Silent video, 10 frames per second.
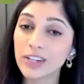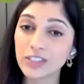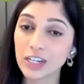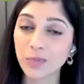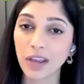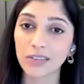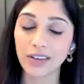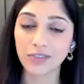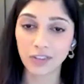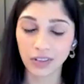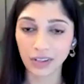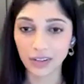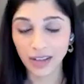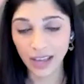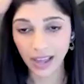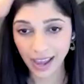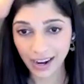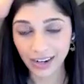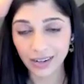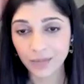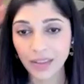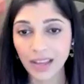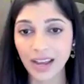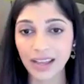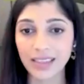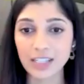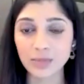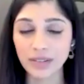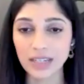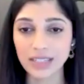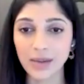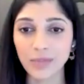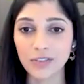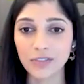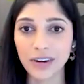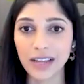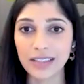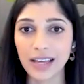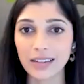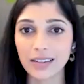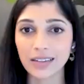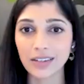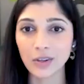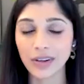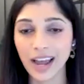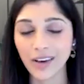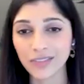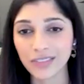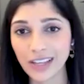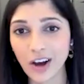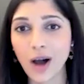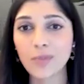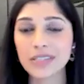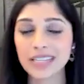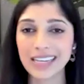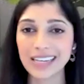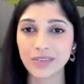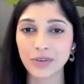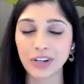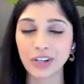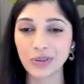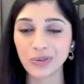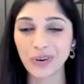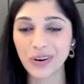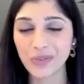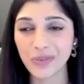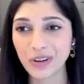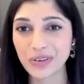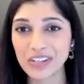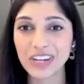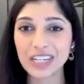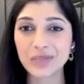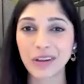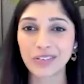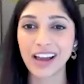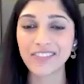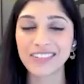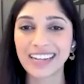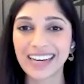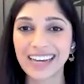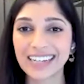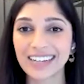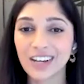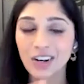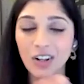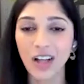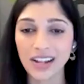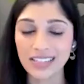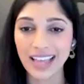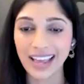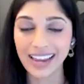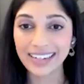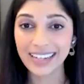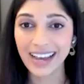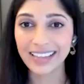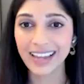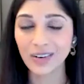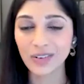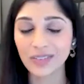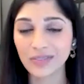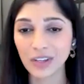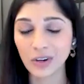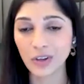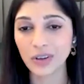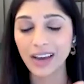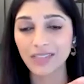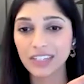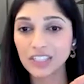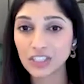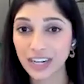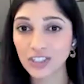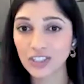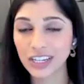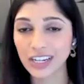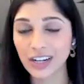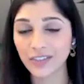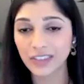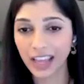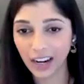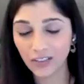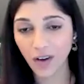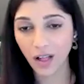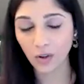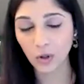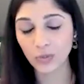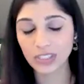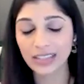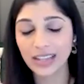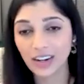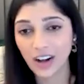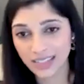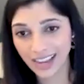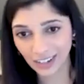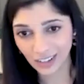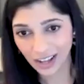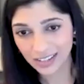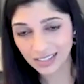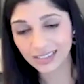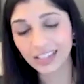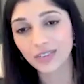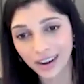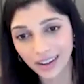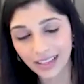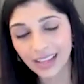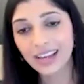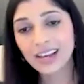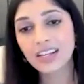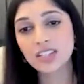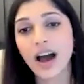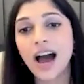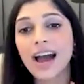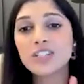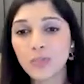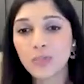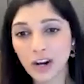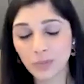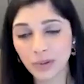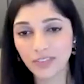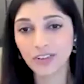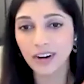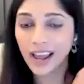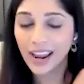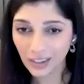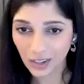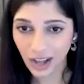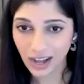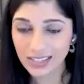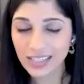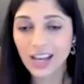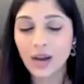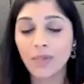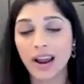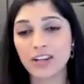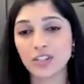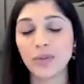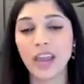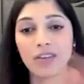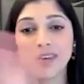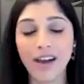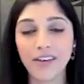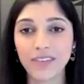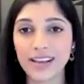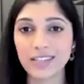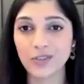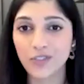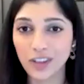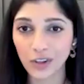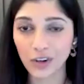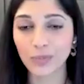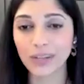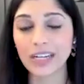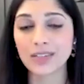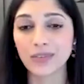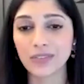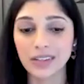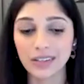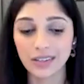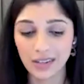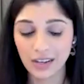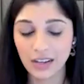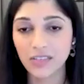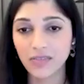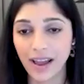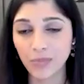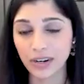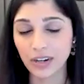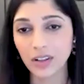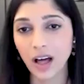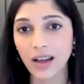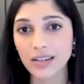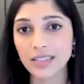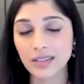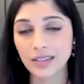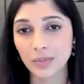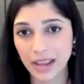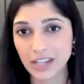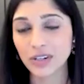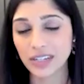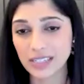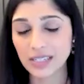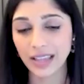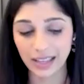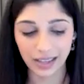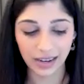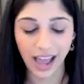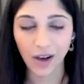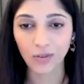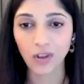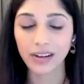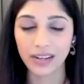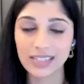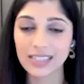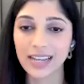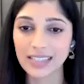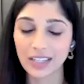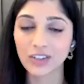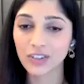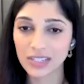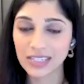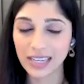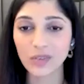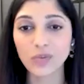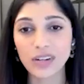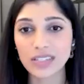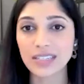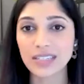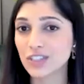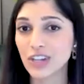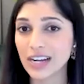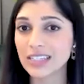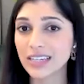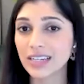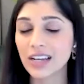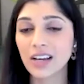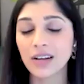don't inject PRF for the hair, and that's because I'm afraid that you can have the opposite, where when you inject PRF and it kind of clots in that area, then you can have congestion of the hair follicle, which can then cause hair loss, theoretically. So I do PRP for hair loss, but I do PRF as filler because of the fibrin clot, the matrix, like, and how long it stays under the skin once it's injected.